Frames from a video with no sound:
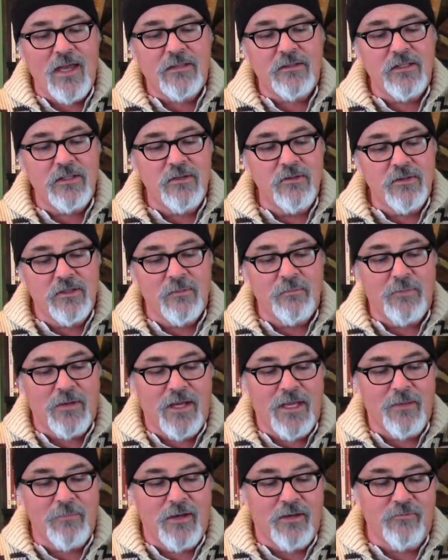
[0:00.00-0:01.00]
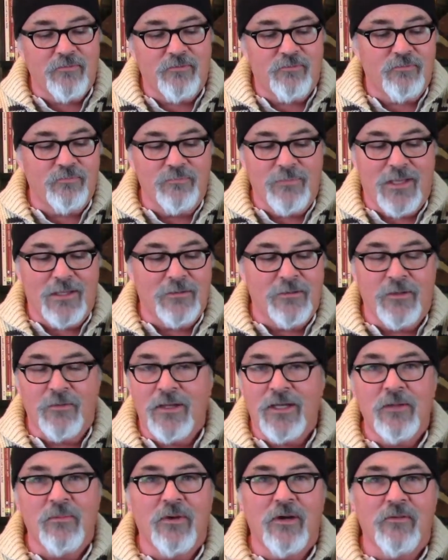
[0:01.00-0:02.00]
that you can buy about, I don't know,
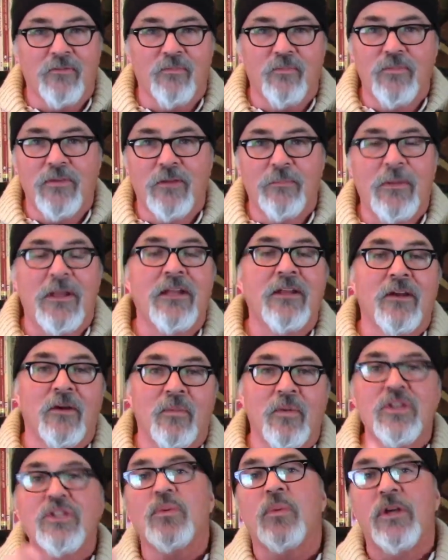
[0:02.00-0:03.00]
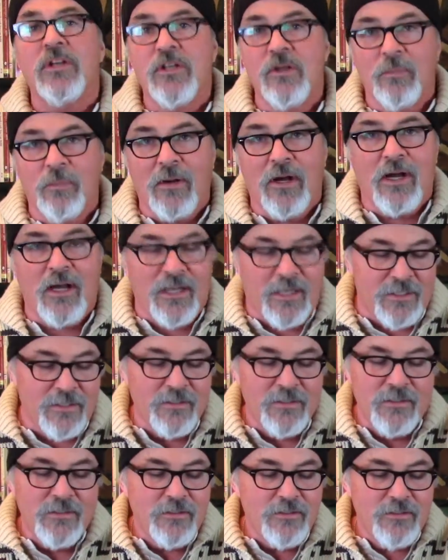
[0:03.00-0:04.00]
anywhere, depending on which one you buy,
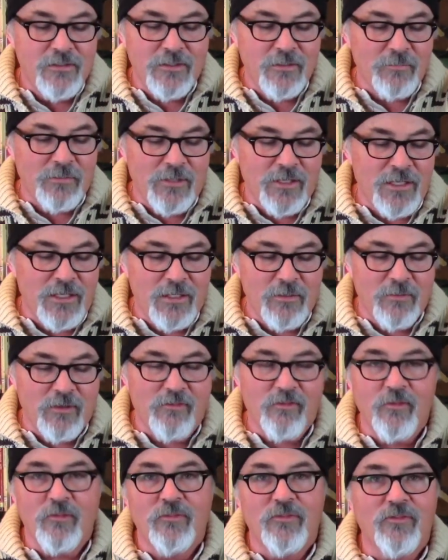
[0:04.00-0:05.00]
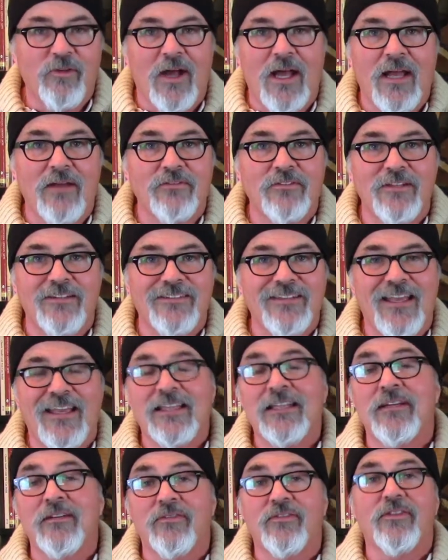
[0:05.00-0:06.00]
you can buy anywhere from 5 to
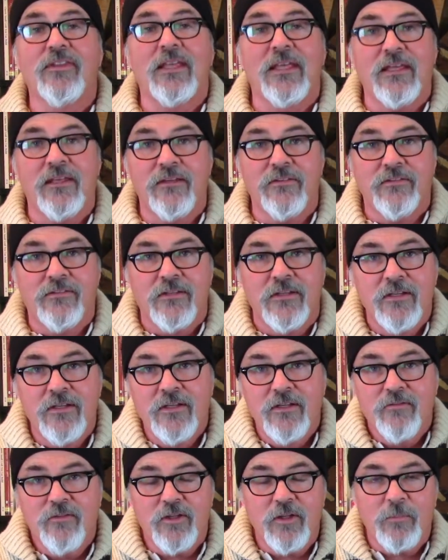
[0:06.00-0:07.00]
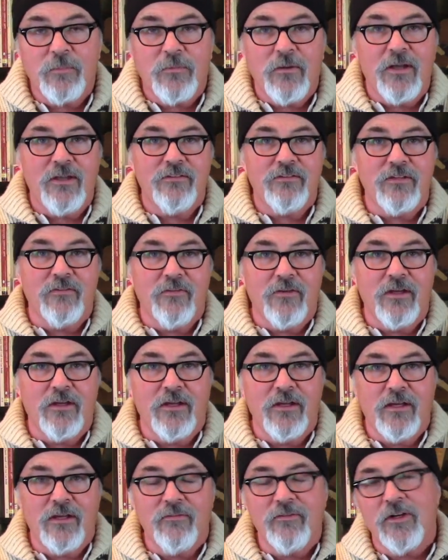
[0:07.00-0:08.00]
10 of these for the price of
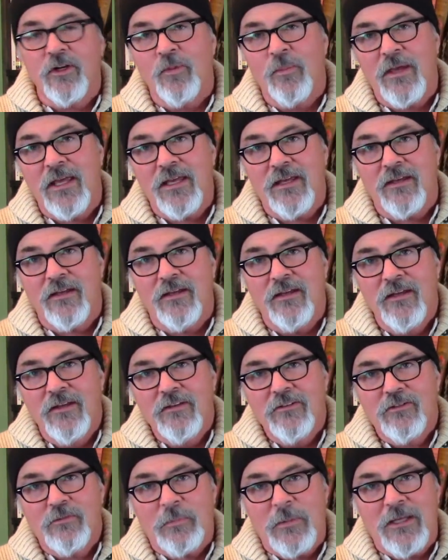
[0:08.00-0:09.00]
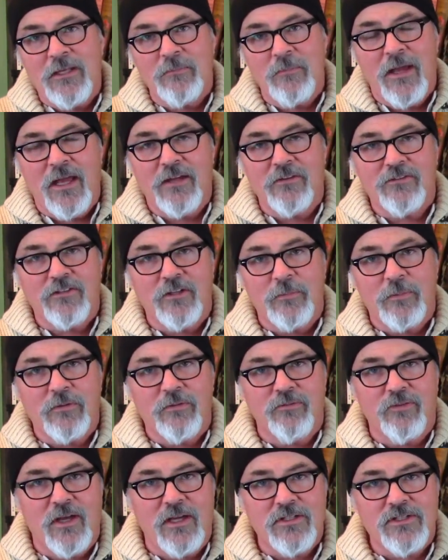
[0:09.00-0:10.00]
an Omega Speedmaster
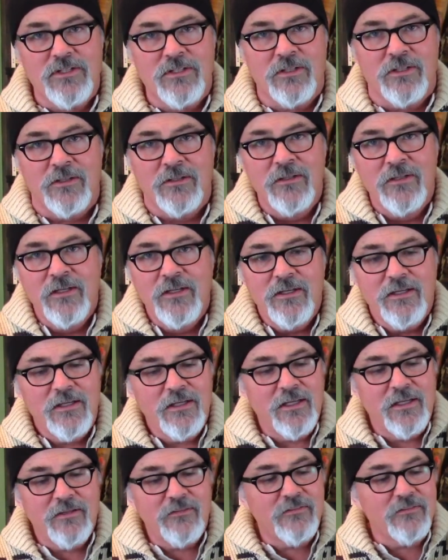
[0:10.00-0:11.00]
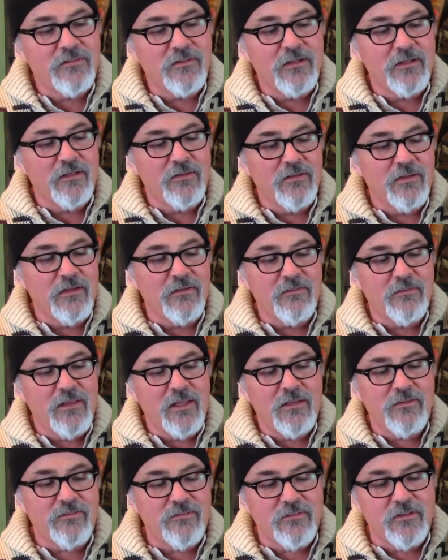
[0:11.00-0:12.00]
Professional. It's
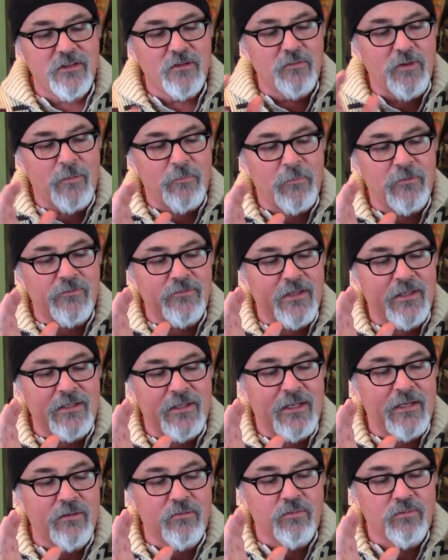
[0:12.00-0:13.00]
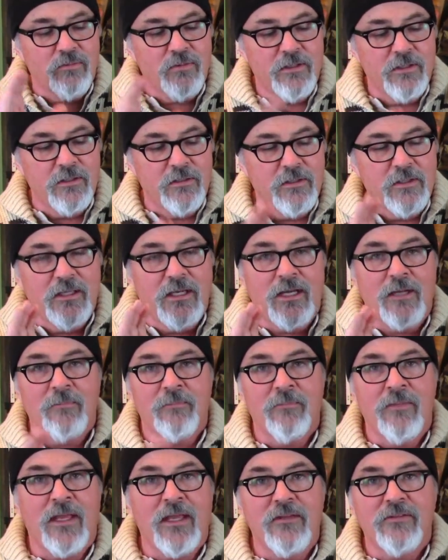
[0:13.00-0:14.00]
they still represent a really
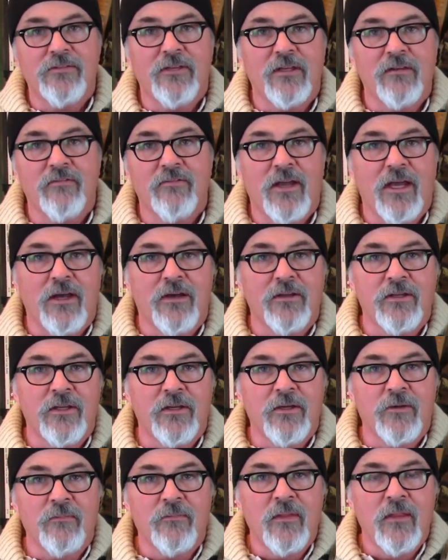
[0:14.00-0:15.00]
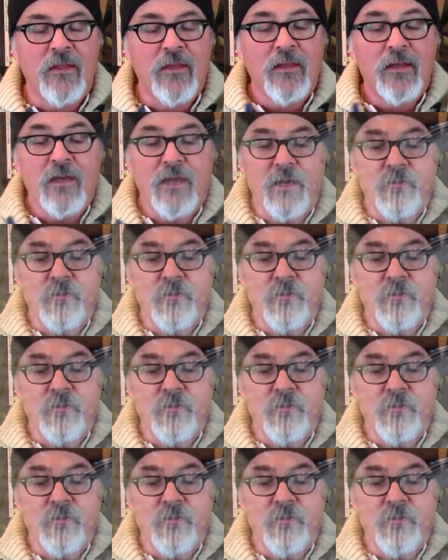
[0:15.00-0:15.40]
amazing value. I've